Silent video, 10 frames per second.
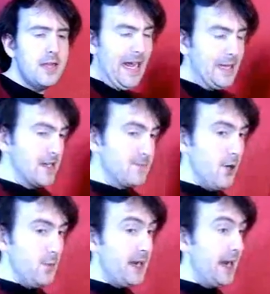That looks
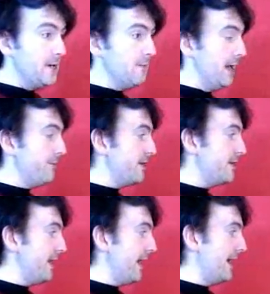more appealing than what it
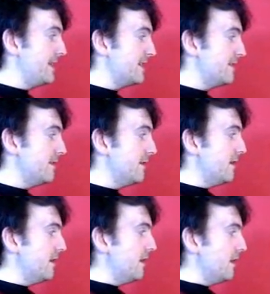originally is.
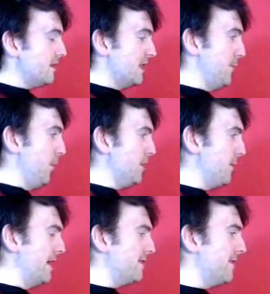Because the sports
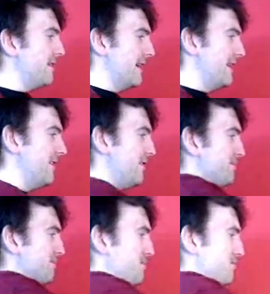bar is only like a
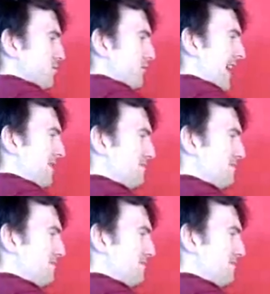little quick